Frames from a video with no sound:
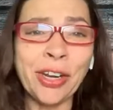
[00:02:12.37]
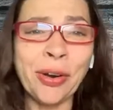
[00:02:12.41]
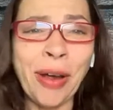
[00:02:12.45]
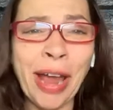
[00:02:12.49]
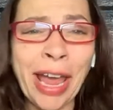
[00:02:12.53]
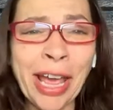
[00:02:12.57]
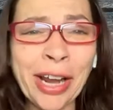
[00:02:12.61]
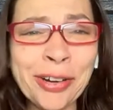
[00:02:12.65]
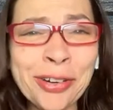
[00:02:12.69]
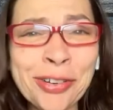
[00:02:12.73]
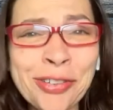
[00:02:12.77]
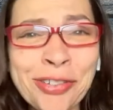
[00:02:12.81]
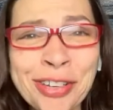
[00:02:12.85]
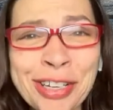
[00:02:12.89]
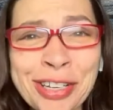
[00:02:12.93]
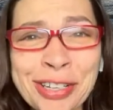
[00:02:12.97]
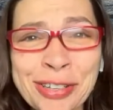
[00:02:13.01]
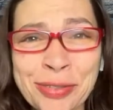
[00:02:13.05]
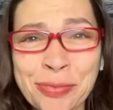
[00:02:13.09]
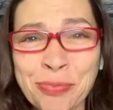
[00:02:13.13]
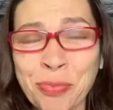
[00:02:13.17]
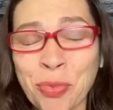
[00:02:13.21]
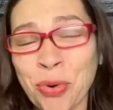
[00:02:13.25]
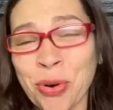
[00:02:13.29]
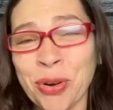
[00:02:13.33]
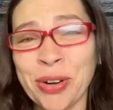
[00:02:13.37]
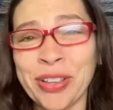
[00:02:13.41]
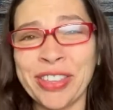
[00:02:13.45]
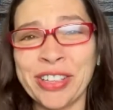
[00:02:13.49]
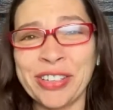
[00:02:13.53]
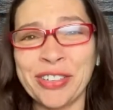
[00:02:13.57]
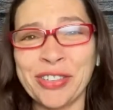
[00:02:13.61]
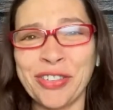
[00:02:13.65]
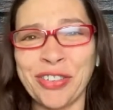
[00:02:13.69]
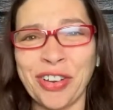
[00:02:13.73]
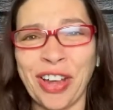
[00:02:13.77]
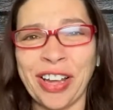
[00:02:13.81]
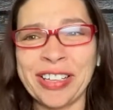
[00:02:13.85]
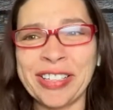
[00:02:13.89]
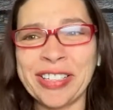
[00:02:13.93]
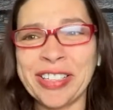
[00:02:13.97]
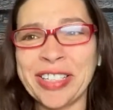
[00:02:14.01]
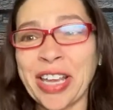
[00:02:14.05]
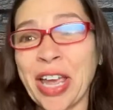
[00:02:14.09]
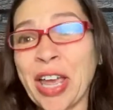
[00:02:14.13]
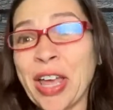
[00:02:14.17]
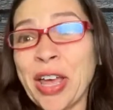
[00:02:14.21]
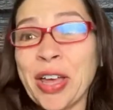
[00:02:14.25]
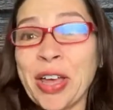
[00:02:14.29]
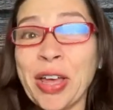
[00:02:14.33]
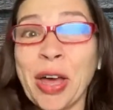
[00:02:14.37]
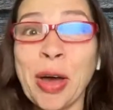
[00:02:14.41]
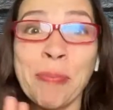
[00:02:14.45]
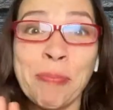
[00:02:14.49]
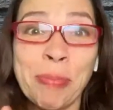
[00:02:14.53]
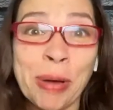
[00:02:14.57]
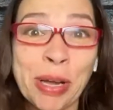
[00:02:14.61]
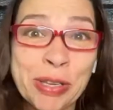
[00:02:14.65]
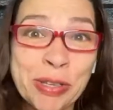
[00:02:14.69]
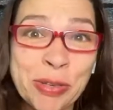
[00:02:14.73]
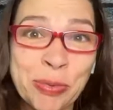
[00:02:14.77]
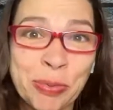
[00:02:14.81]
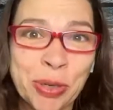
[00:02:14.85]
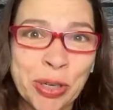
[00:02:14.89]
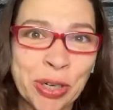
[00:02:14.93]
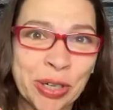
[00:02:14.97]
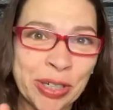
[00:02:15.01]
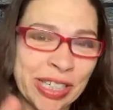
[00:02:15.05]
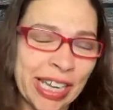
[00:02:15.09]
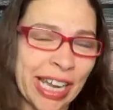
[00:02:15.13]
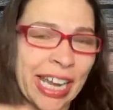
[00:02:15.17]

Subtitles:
energy is more than just a buzzword.